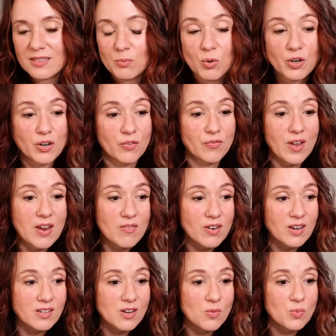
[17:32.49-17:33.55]
were your
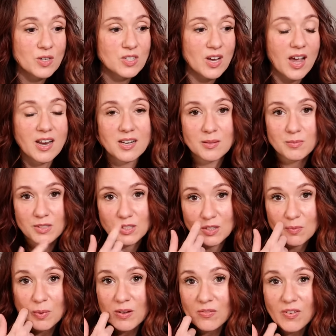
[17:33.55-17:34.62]
favorite, which items
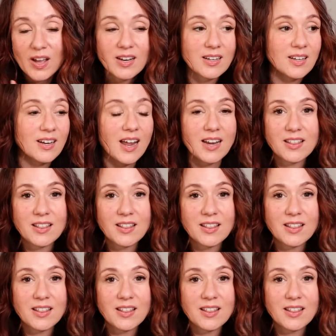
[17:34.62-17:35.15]
you've been finding,